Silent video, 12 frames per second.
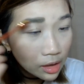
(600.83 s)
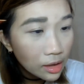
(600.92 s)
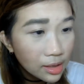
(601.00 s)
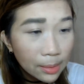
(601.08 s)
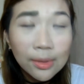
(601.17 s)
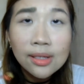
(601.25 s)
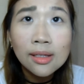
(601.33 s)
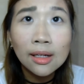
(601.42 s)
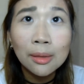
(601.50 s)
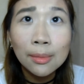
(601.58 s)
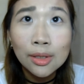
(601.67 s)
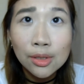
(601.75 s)
Something's
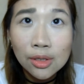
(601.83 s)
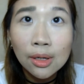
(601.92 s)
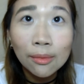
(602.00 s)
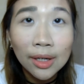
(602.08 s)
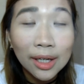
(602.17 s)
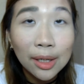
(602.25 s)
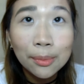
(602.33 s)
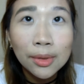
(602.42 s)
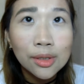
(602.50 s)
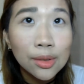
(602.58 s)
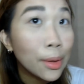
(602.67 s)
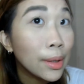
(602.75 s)
telling me to stop right now
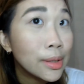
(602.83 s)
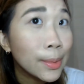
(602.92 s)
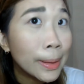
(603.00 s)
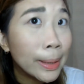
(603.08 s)
because or else we